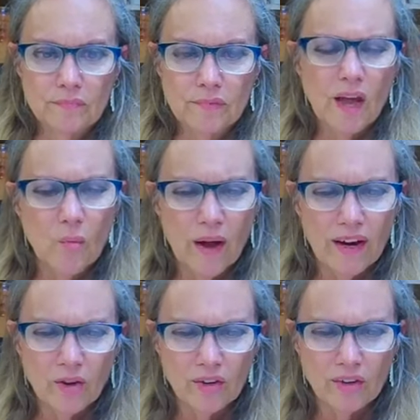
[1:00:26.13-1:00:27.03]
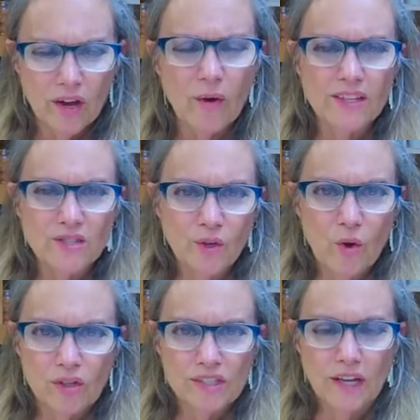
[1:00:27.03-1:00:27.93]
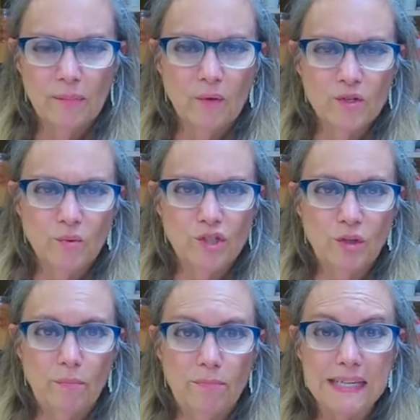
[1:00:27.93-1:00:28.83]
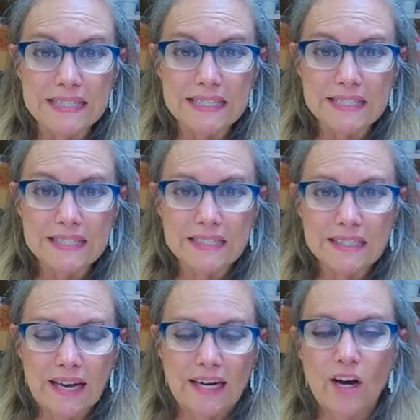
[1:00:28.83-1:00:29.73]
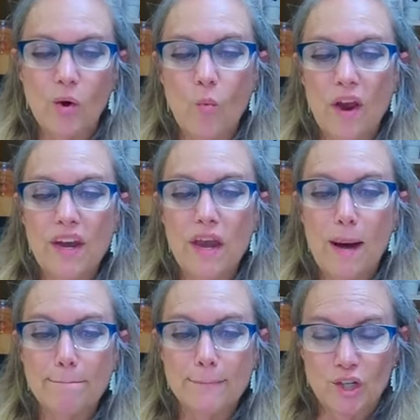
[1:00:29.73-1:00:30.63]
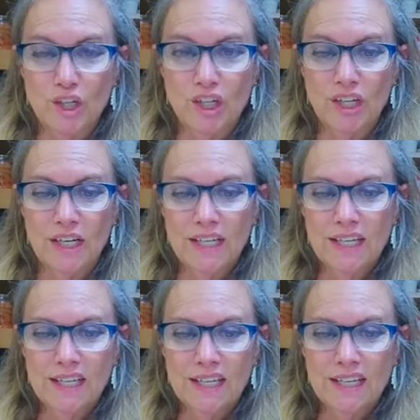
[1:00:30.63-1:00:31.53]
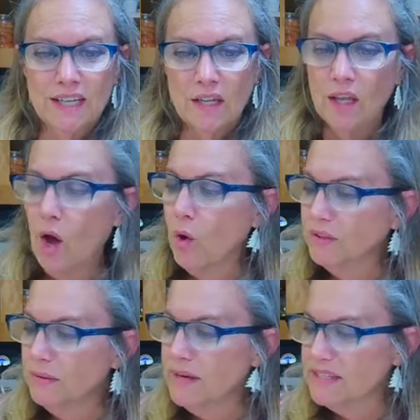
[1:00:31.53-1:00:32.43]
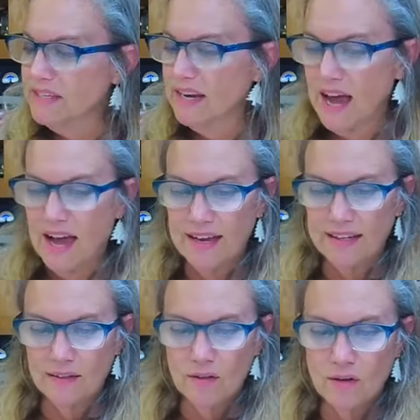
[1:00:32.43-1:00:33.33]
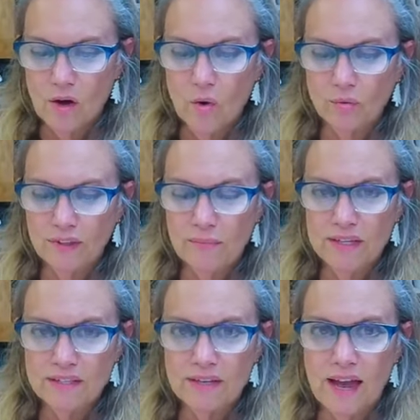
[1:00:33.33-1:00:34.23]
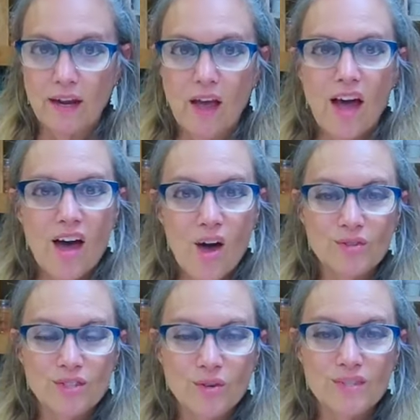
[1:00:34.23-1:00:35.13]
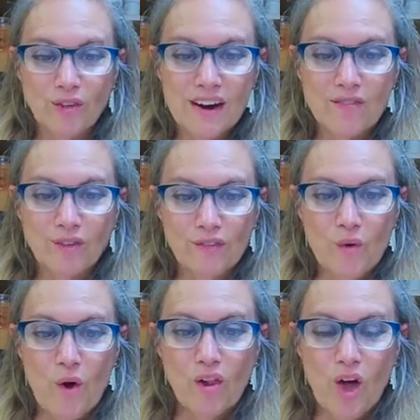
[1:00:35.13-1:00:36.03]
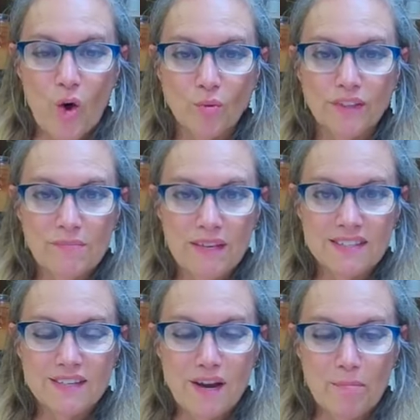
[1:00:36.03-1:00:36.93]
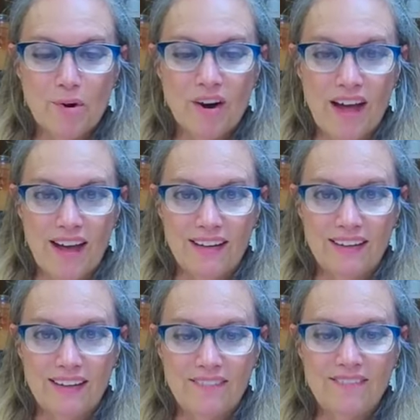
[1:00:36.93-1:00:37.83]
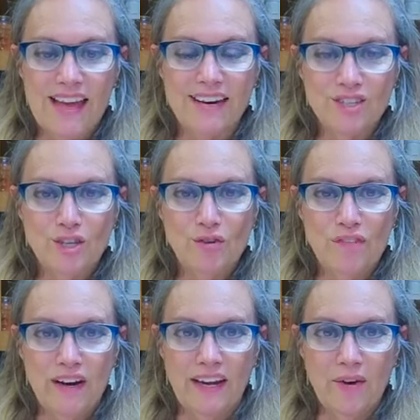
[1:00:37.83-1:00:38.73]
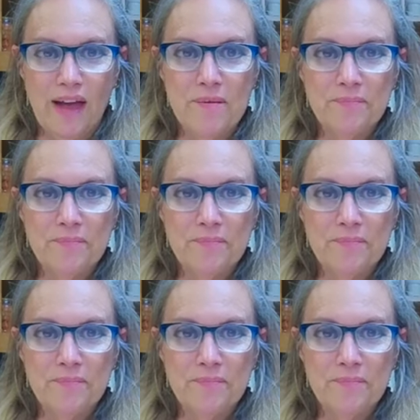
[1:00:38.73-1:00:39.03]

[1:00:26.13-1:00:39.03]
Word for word: Oh, wait, hold on. Okay, so you all are telling me which ones you missed. I need to know what number. You only missed nine. Only missed nine. Oh, so several of you all only missed number nine. That is too funny. Okay.